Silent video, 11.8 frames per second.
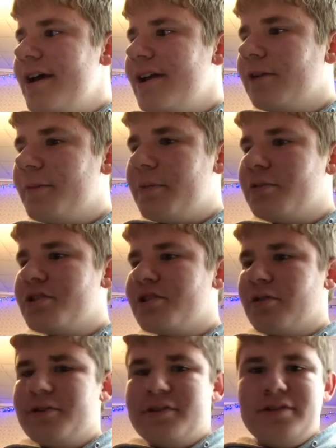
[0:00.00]

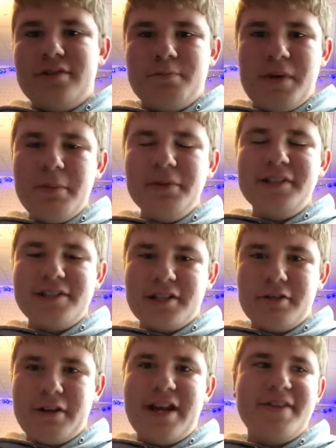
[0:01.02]
people
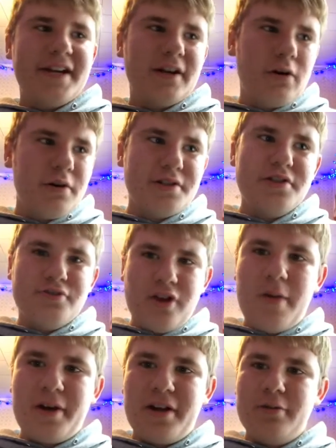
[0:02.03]
disagree, and then it causes
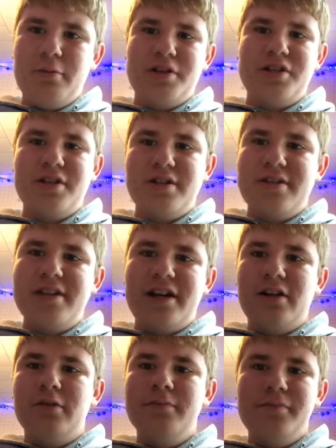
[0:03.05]
drama, which is,
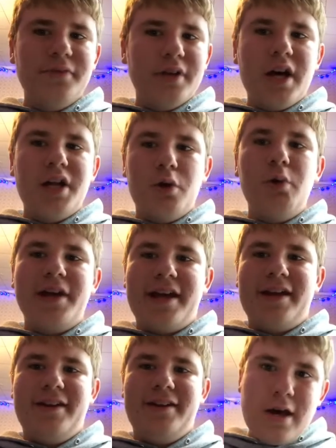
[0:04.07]

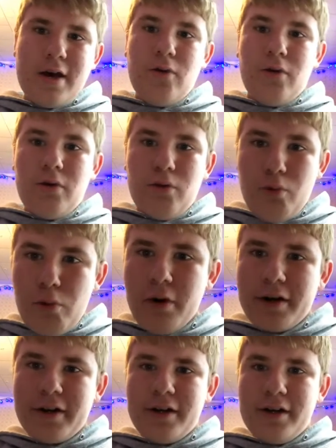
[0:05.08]
annoying,
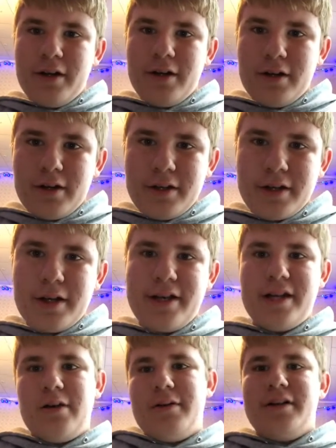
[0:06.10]
or,
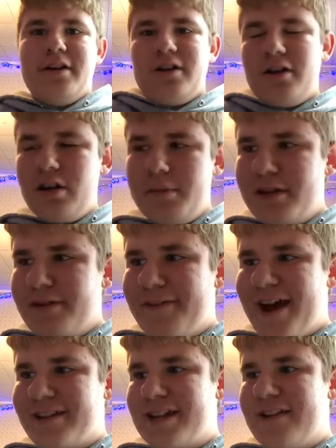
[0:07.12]
it could have been the
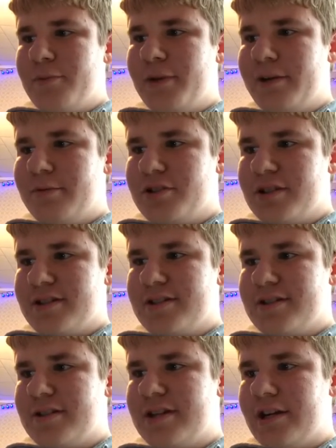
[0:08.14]
fact that everybody was
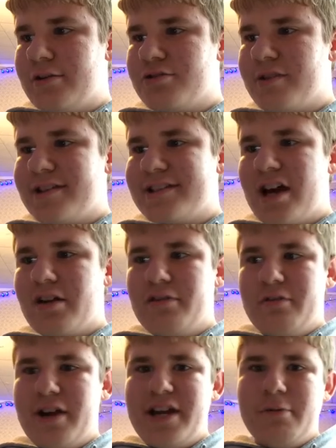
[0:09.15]
just, stressed out over
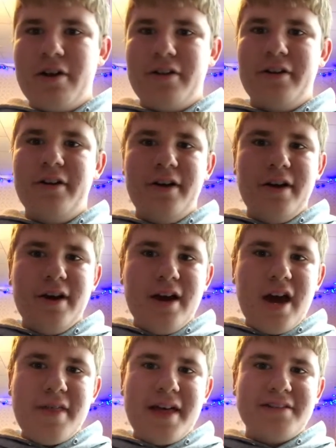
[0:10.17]
the rainy weather,
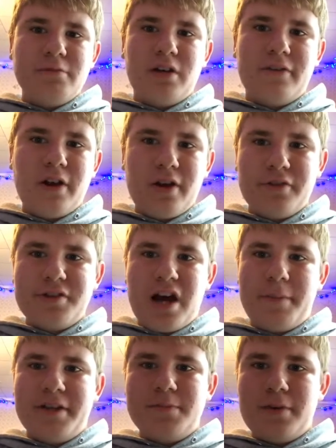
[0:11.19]
and that's one of our other
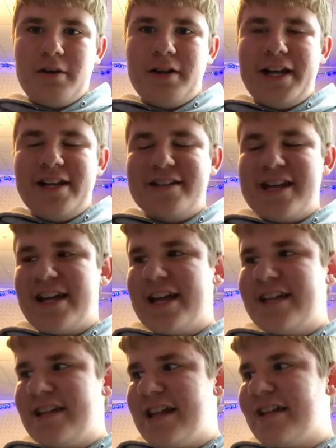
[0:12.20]
topics, but I'm going to get into that
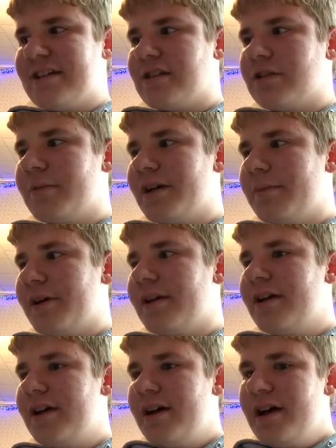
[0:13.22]
in a little bit, but
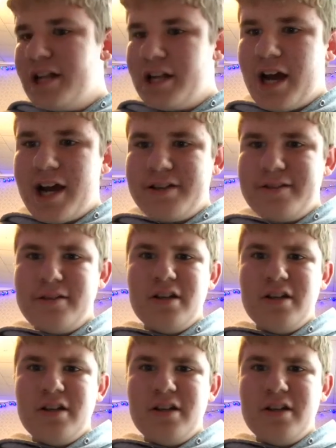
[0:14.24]
if